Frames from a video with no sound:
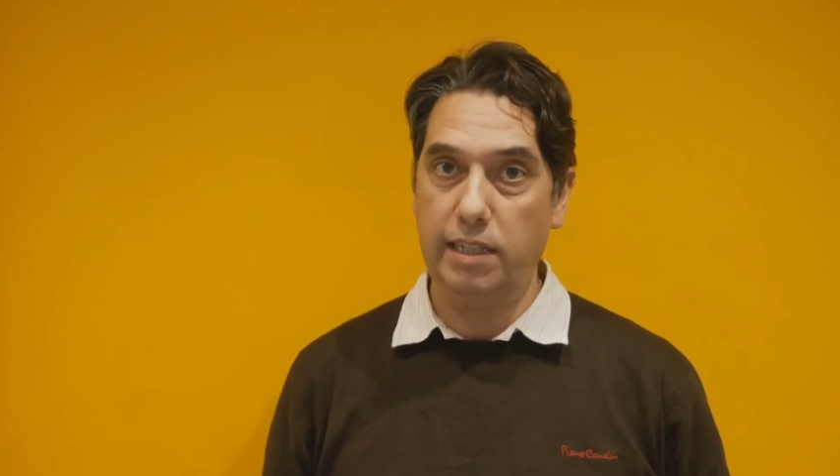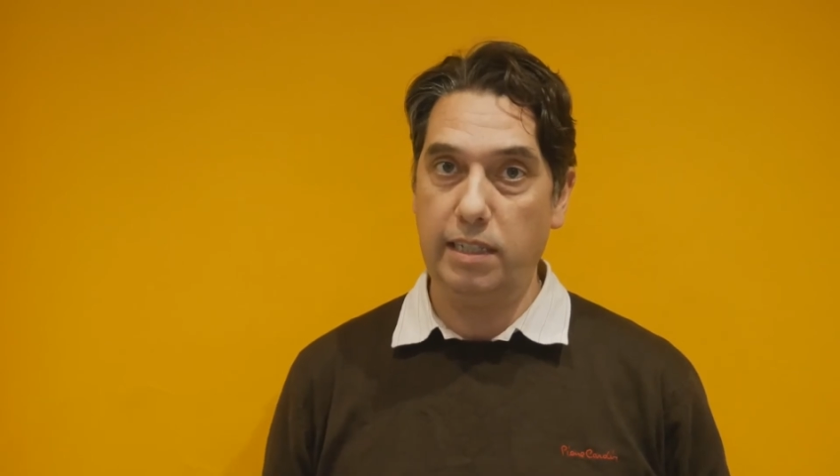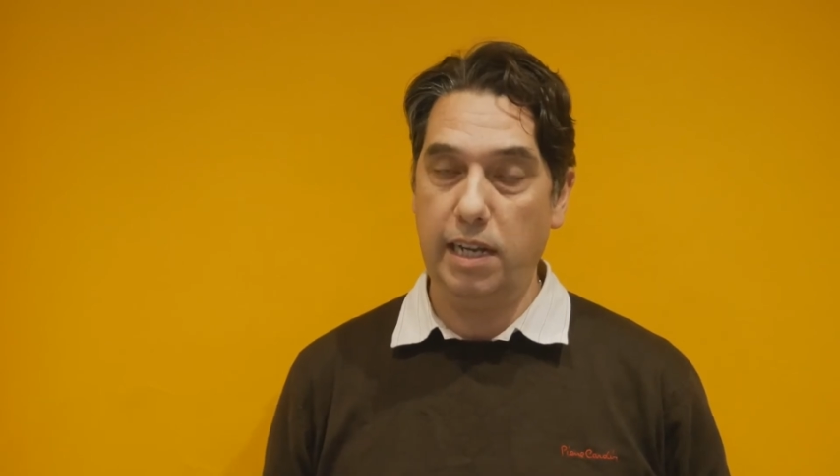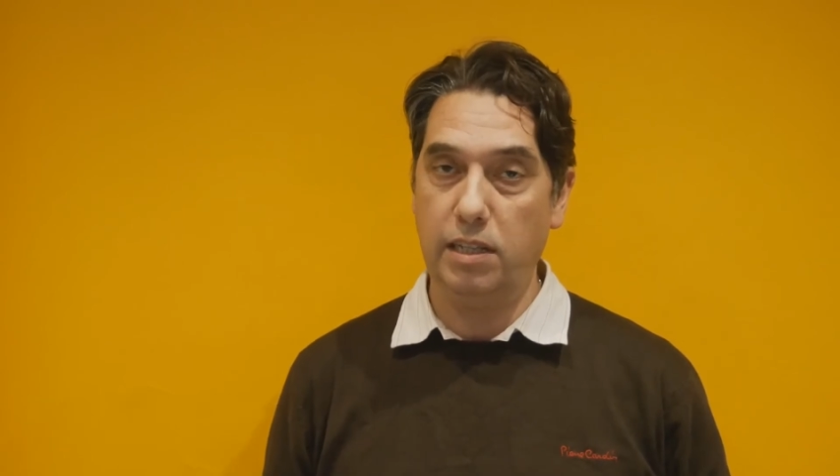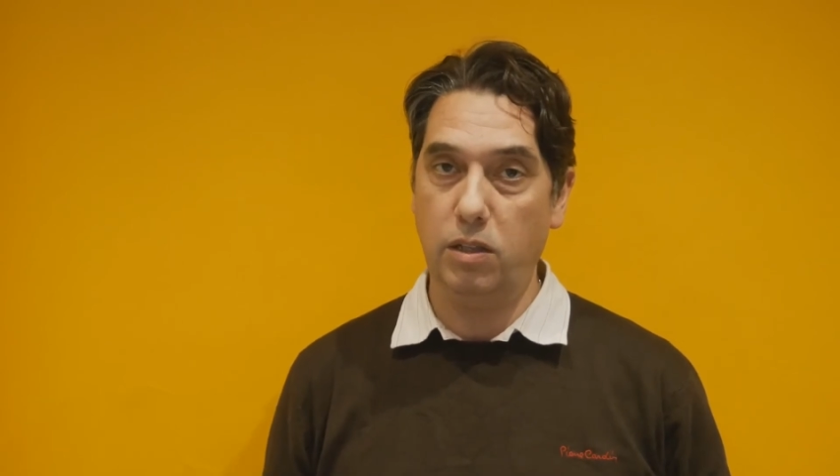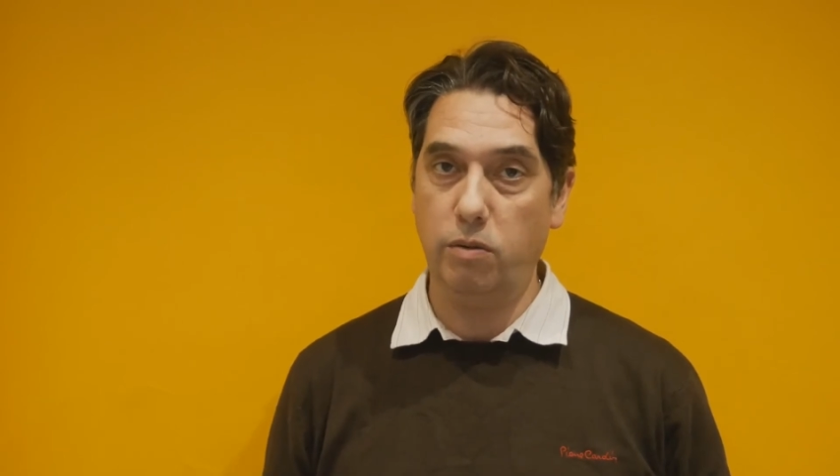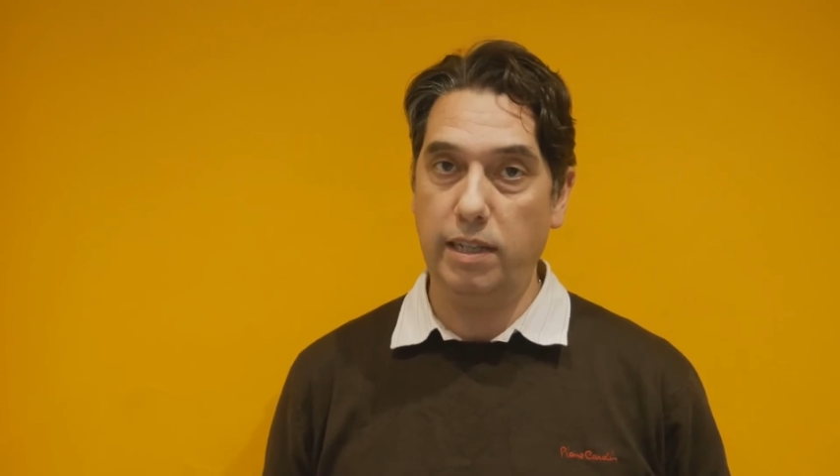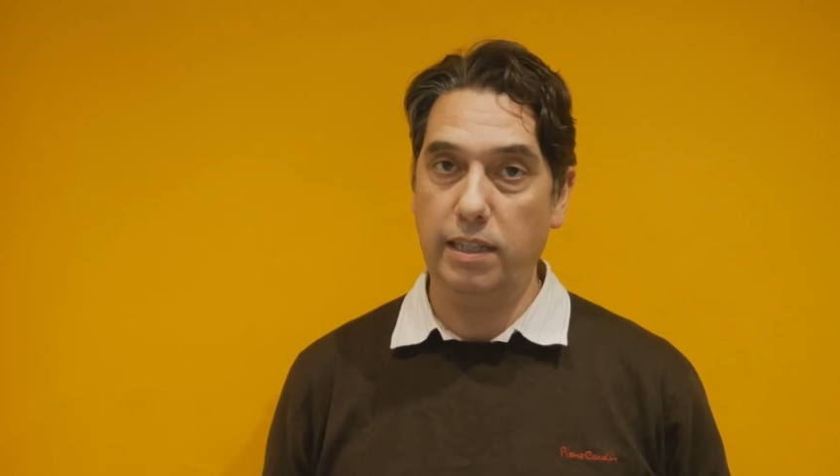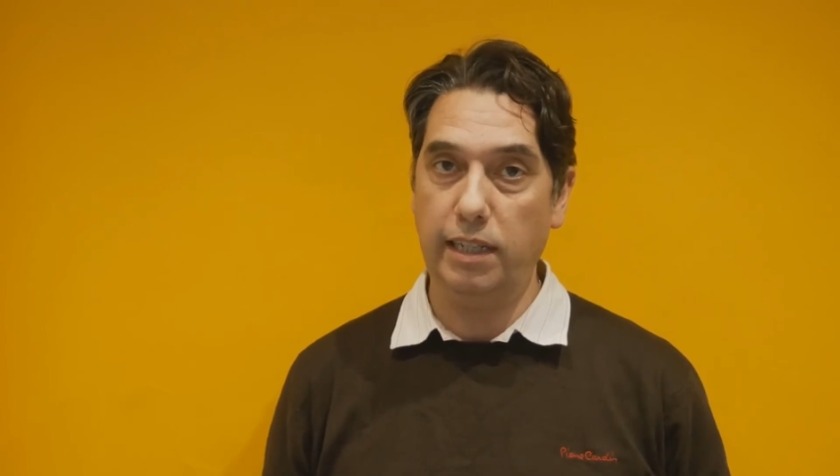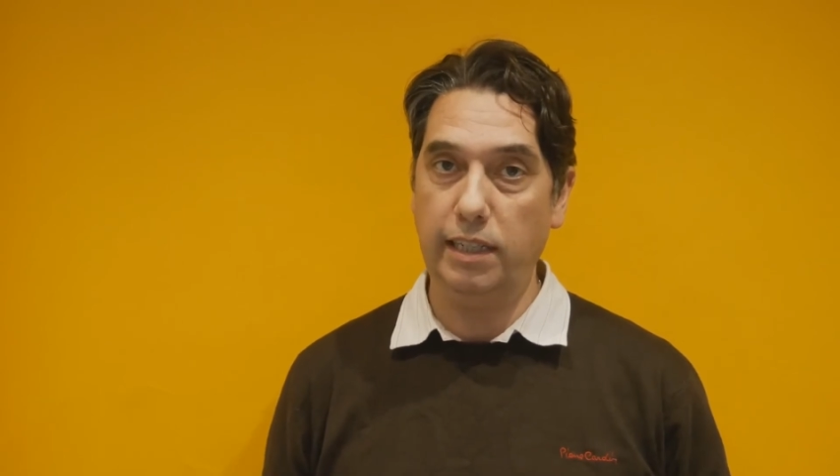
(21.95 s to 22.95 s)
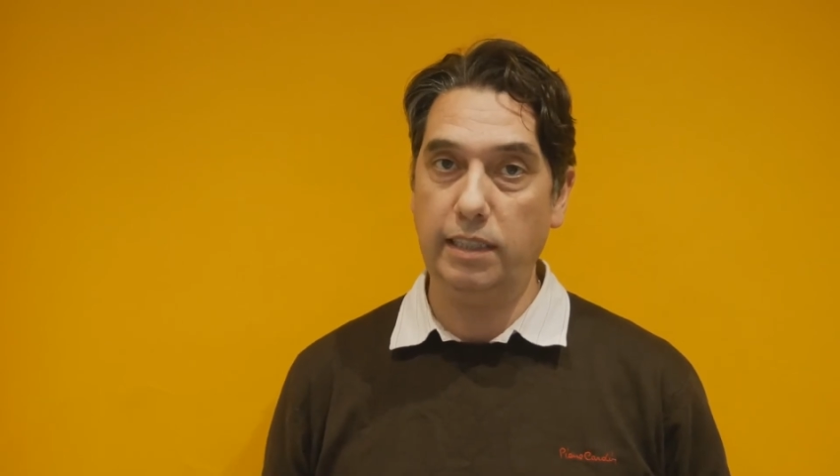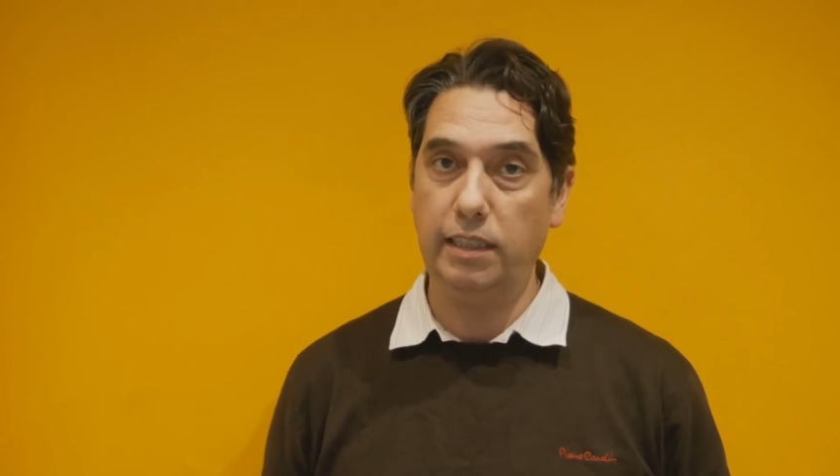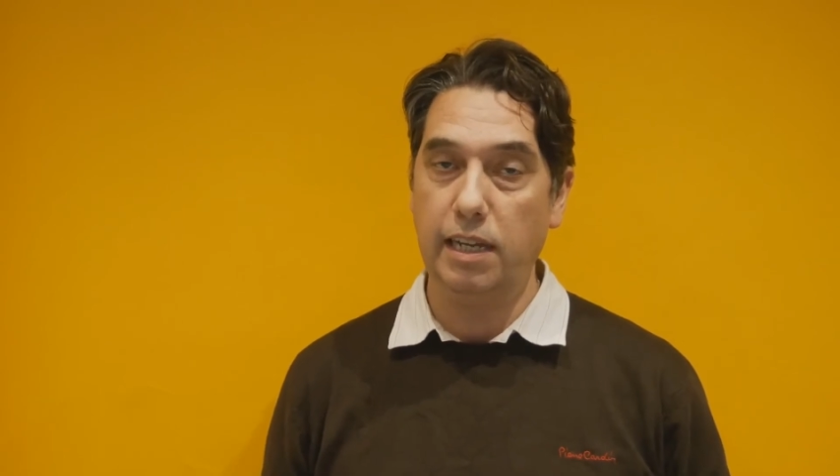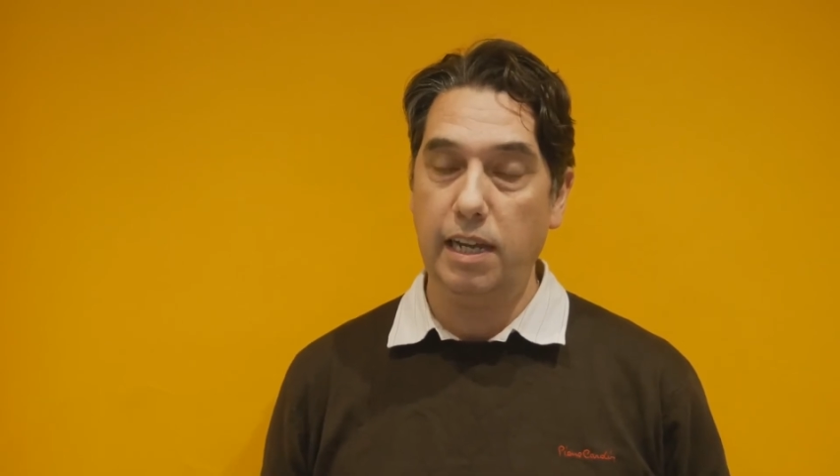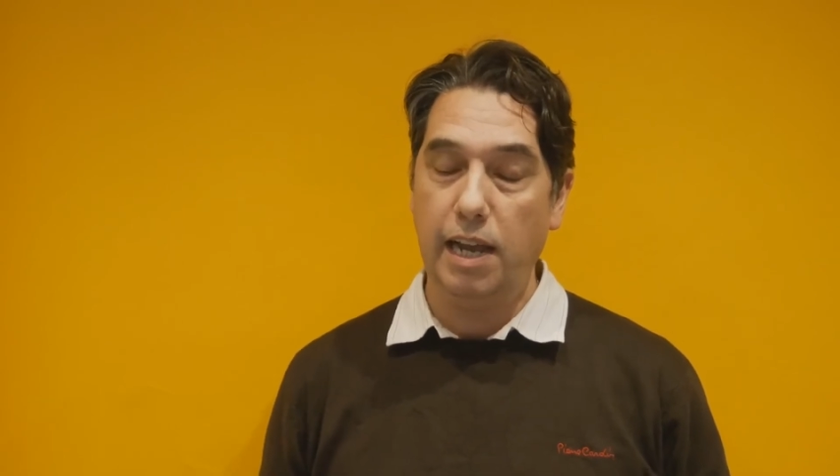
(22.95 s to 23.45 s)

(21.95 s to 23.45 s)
is in the 20s.